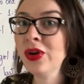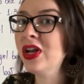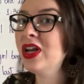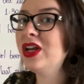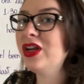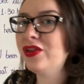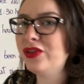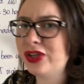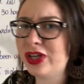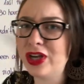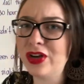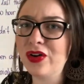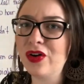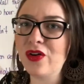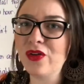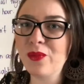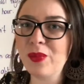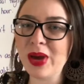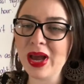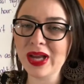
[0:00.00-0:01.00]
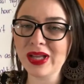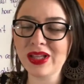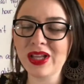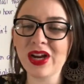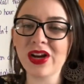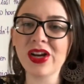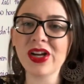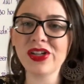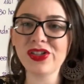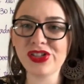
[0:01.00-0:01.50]
We can go back there
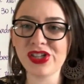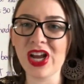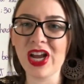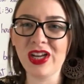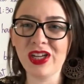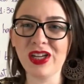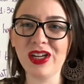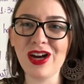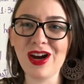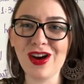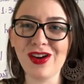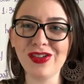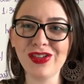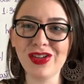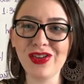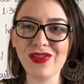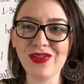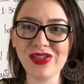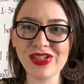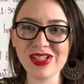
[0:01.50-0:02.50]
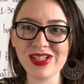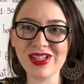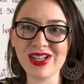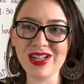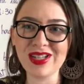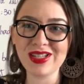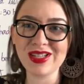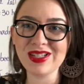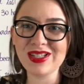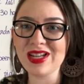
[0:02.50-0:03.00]
and check it out if it's
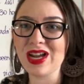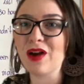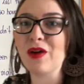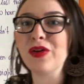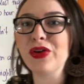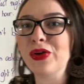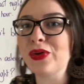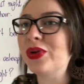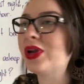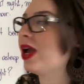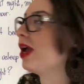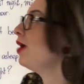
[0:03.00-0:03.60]
necessary, okay?